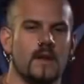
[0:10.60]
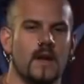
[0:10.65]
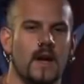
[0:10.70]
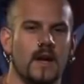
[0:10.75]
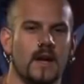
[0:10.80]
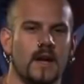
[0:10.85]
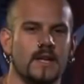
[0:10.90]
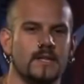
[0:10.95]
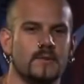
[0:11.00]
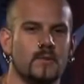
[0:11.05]
Hi
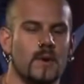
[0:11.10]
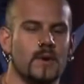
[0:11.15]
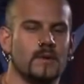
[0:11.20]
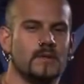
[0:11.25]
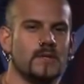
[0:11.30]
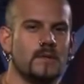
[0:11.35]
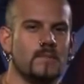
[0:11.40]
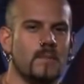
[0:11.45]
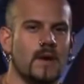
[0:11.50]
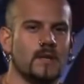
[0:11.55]
guys, and welcome to
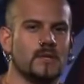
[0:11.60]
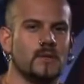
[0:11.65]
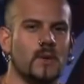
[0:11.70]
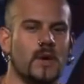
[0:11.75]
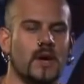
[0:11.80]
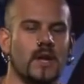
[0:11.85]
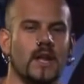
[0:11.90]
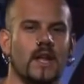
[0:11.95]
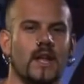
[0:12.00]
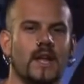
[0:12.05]
the Marshall
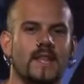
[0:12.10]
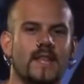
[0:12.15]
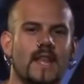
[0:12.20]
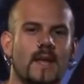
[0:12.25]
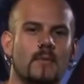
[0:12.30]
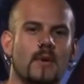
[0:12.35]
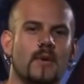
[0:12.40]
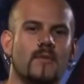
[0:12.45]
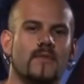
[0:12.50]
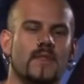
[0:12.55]
online
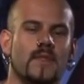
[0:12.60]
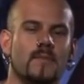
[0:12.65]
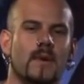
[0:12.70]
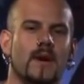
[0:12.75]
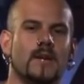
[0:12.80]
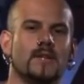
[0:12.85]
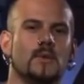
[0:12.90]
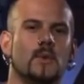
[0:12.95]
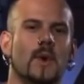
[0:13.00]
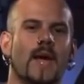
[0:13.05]
demo for the
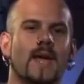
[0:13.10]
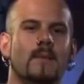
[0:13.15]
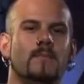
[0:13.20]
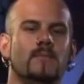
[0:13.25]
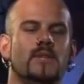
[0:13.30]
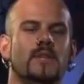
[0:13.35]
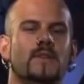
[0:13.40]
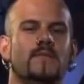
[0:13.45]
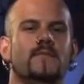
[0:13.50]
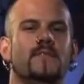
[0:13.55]
Marshall
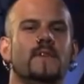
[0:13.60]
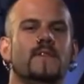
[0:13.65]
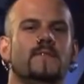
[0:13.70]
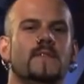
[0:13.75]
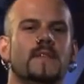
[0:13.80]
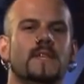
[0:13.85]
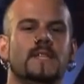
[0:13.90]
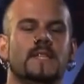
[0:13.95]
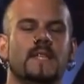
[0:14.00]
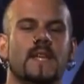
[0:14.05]

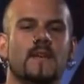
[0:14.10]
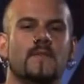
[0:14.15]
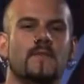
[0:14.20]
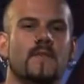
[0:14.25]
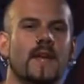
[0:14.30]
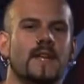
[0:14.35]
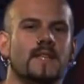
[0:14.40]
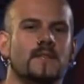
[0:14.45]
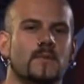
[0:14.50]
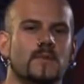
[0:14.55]

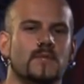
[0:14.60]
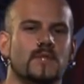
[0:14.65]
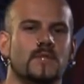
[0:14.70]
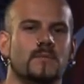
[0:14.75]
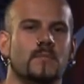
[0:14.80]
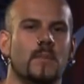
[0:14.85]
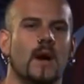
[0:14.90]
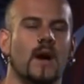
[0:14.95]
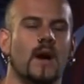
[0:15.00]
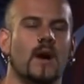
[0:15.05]
MG50CFX, which is
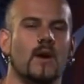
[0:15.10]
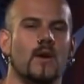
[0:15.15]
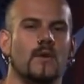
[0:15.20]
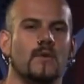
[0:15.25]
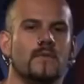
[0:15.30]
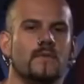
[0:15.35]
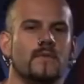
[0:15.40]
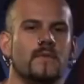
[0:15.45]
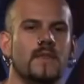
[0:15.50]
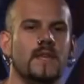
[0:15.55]
part
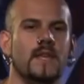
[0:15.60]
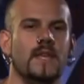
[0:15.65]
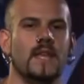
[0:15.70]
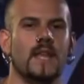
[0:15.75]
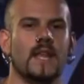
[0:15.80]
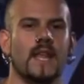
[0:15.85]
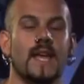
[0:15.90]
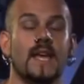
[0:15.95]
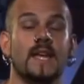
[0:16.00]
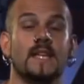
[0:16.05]
of the
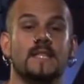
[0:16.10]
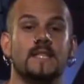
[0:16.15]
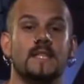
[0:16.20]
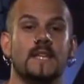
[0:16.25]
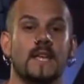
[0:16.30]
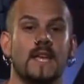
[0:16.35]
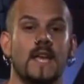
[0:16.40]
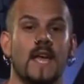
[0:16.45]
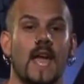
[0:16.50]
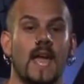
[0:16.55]
latest
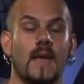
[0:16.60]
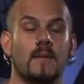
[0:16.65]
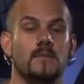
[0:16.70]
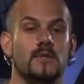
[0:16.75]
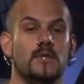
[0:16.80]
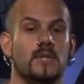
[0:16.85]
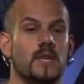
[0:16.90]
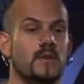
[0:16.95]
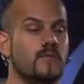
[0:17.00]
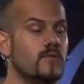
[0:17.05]

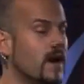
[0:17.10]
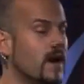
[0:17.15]
MG